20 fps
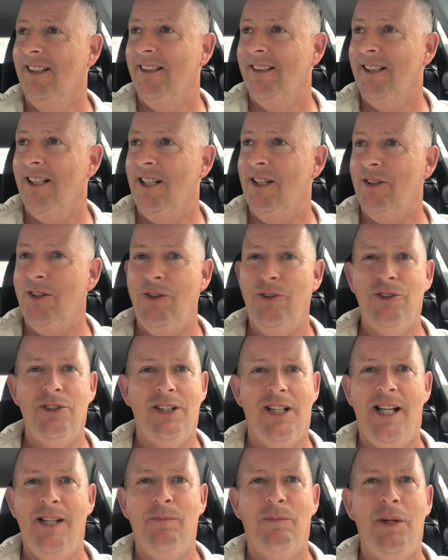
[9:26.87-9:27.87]
You know, who doesn't
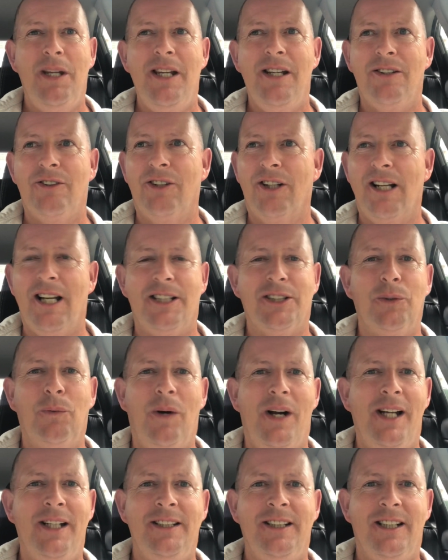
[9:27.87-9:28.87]
like beer or a glass of
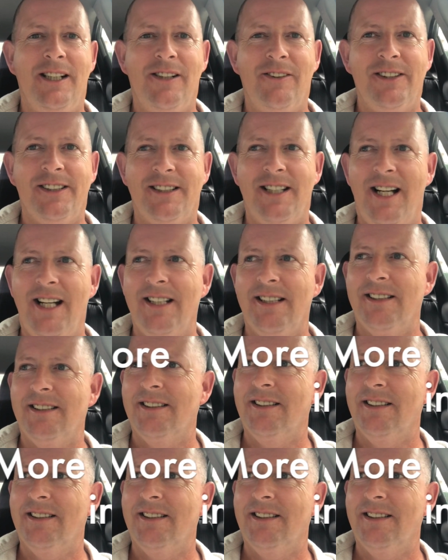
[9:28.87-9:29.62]
wine, you know? It's nice.